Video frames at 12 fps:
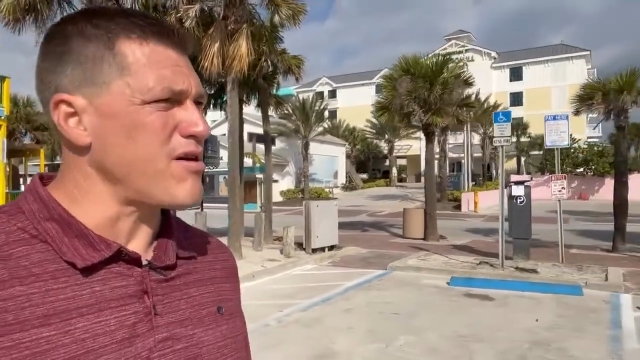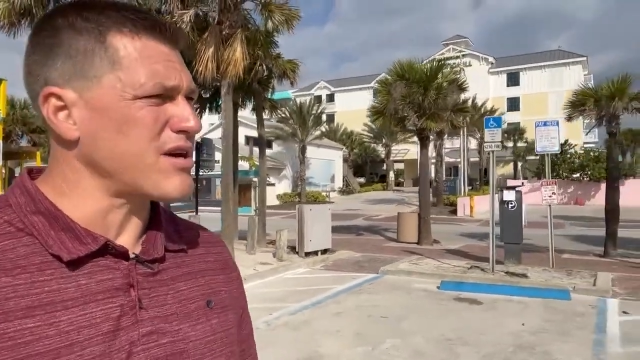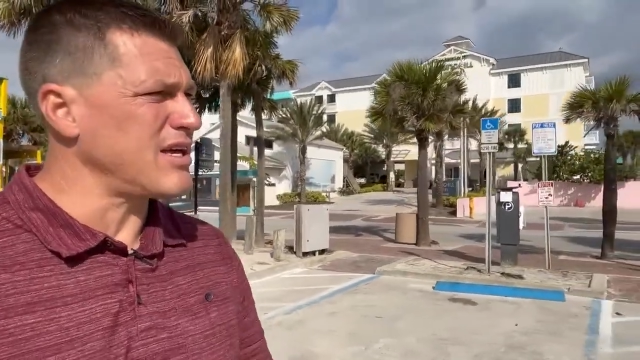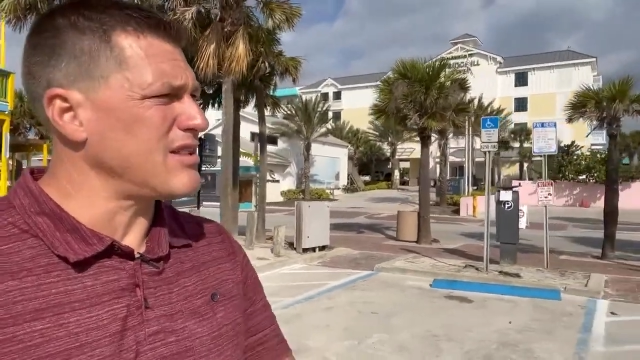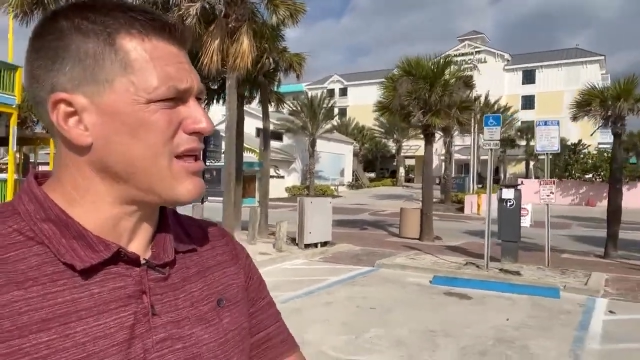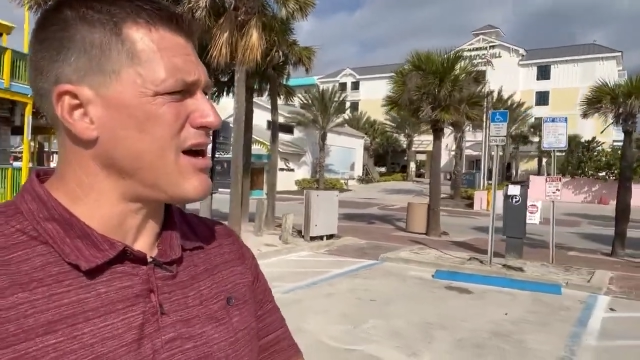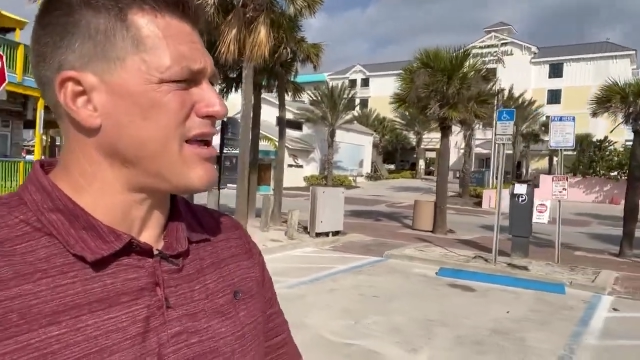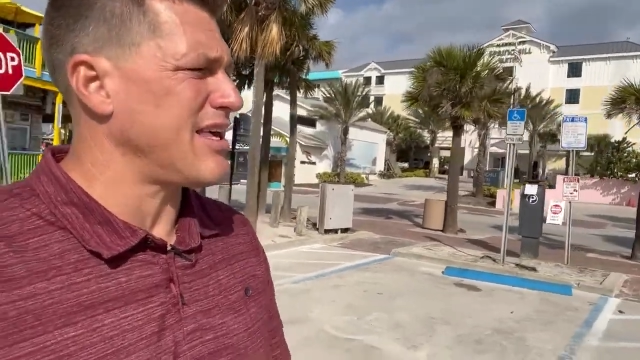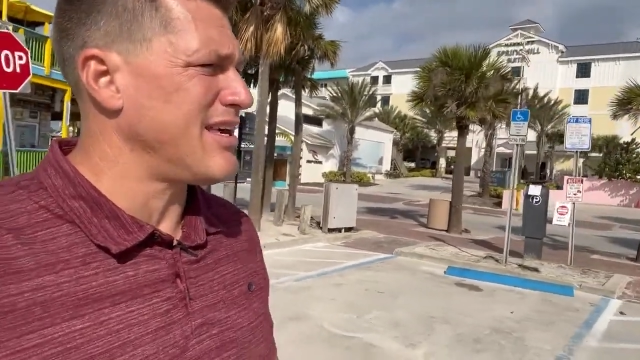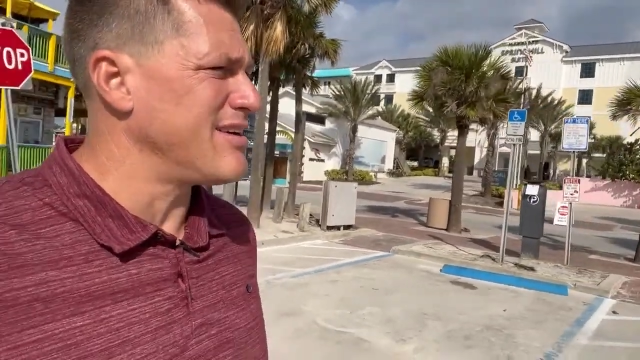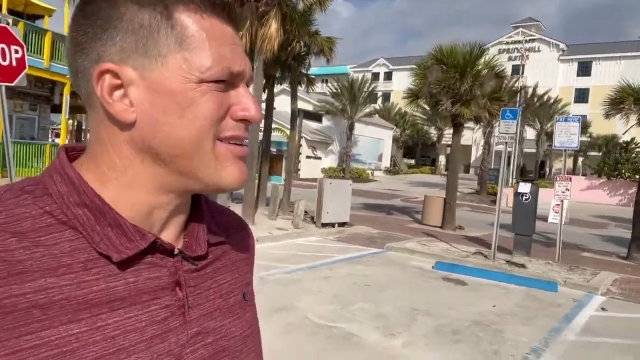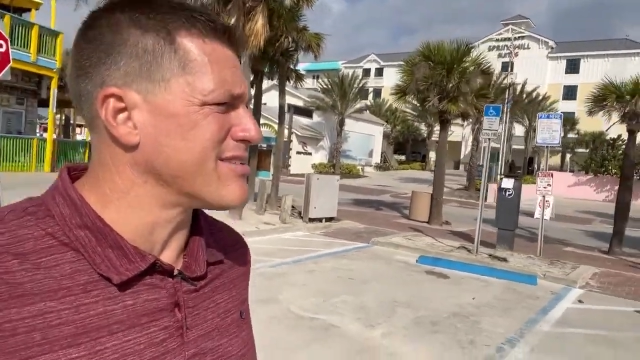parking lot
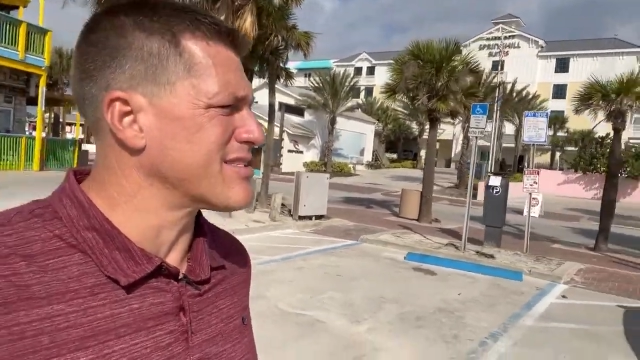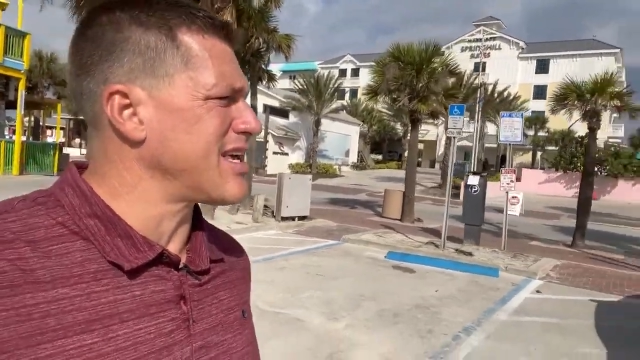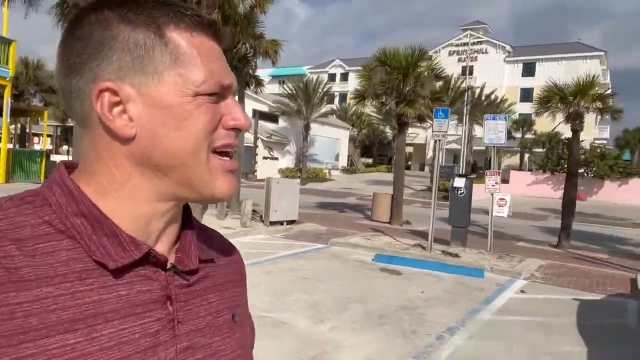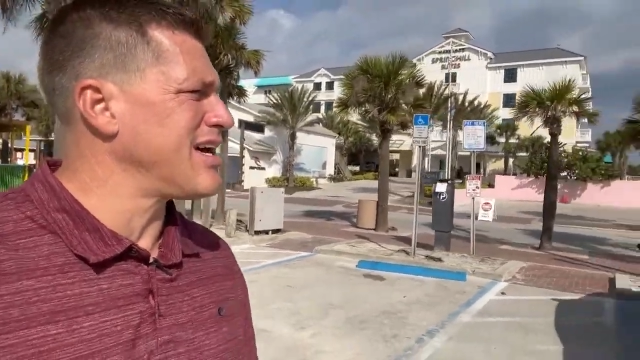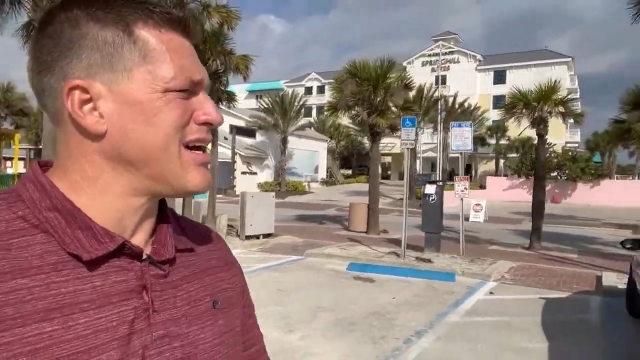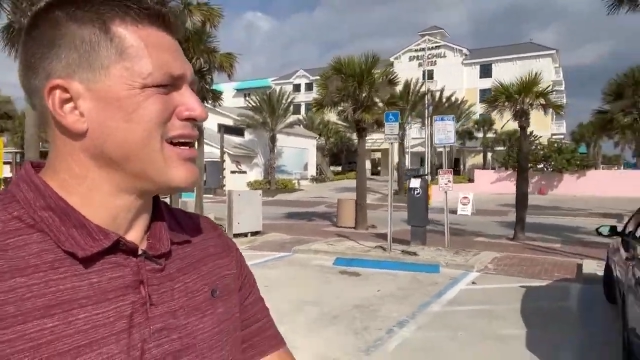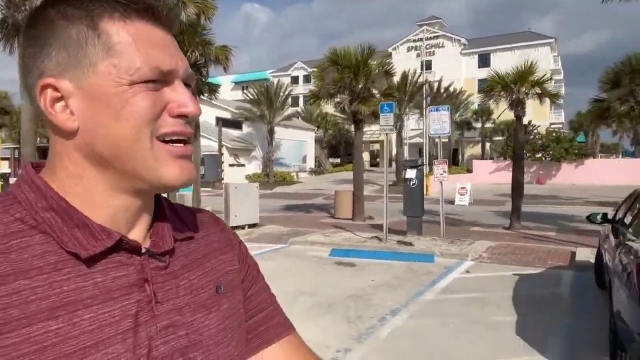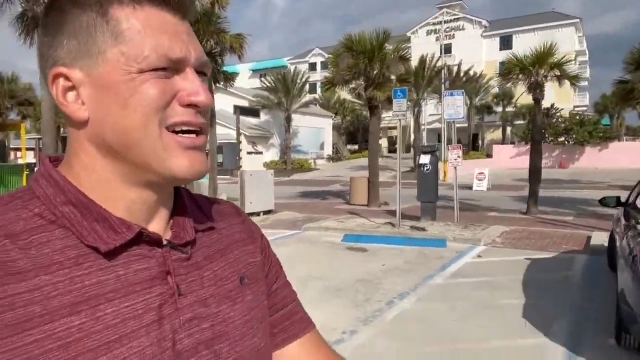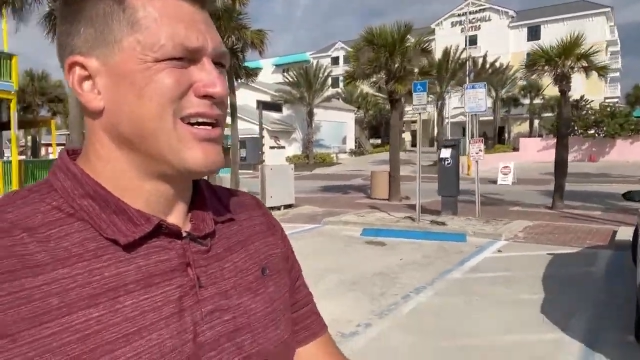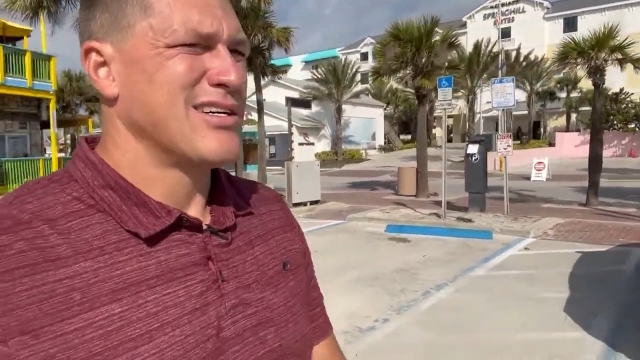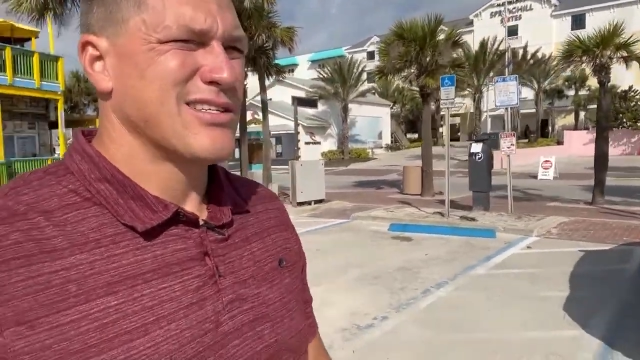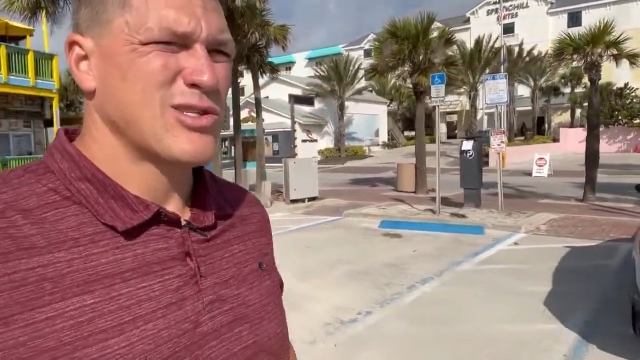is
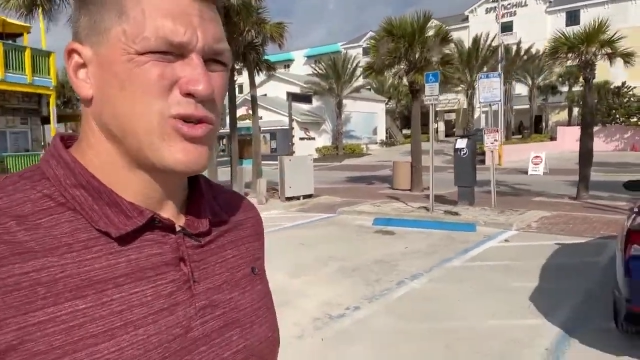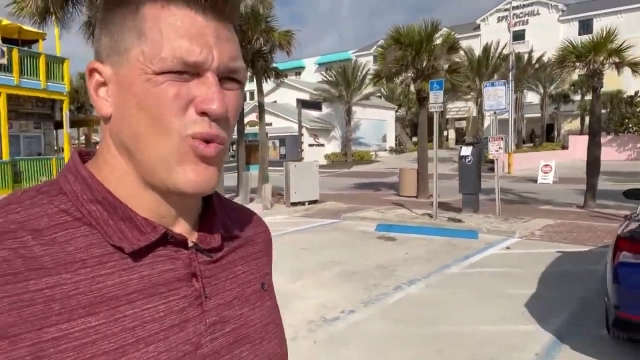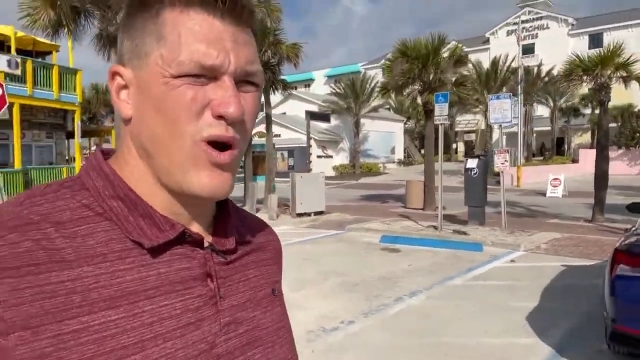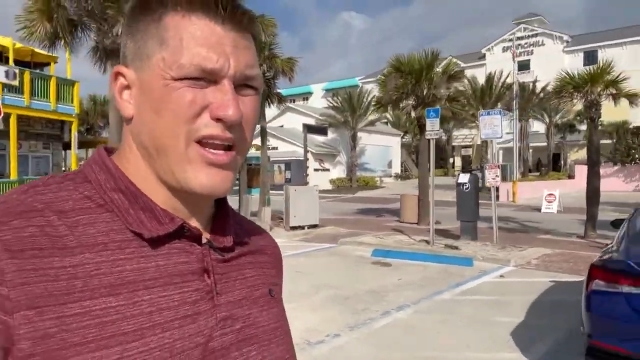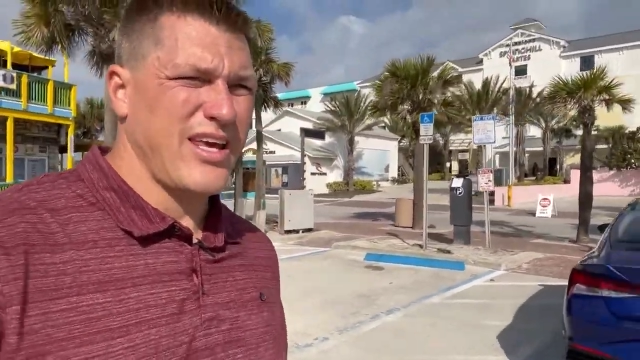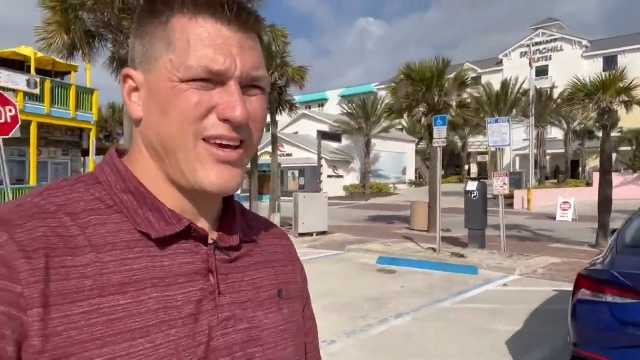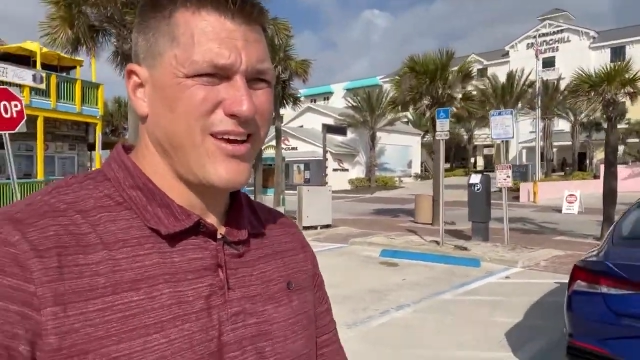I